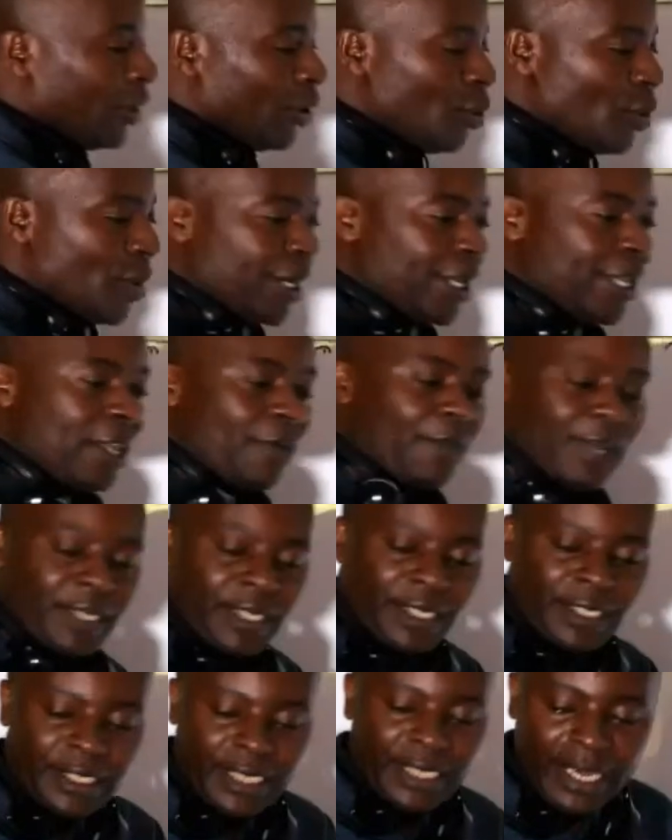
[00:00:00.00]
you are given
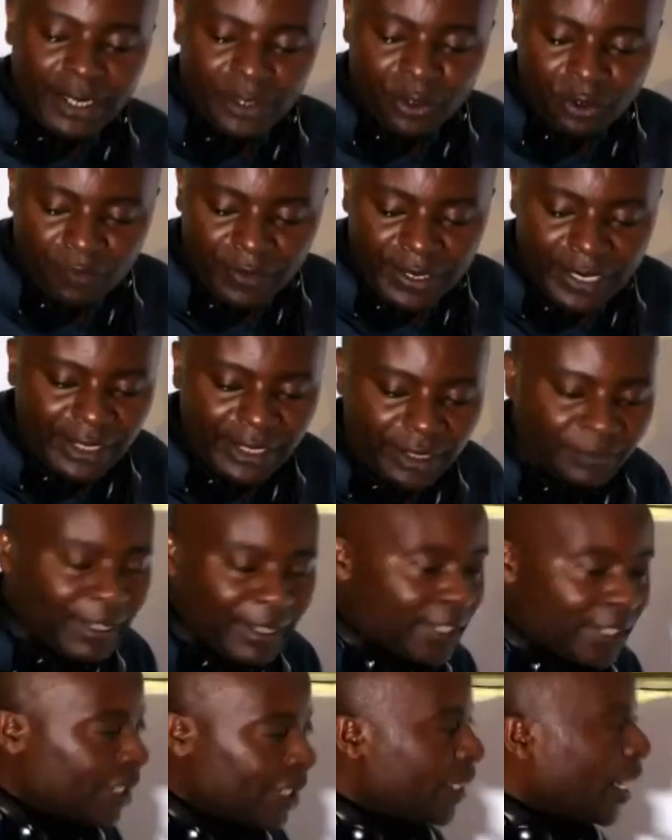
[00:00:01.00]
this kind of an
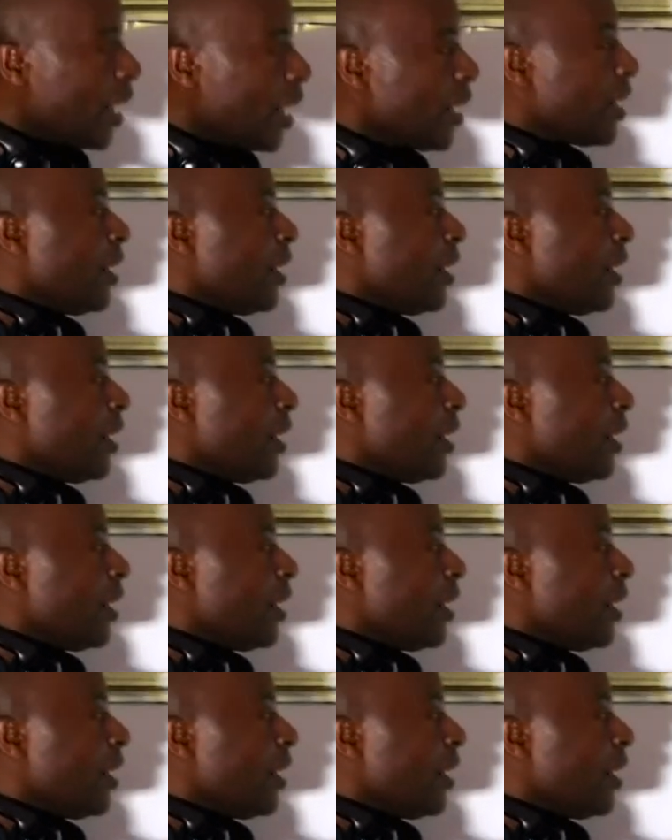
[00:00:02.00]
arithmetic,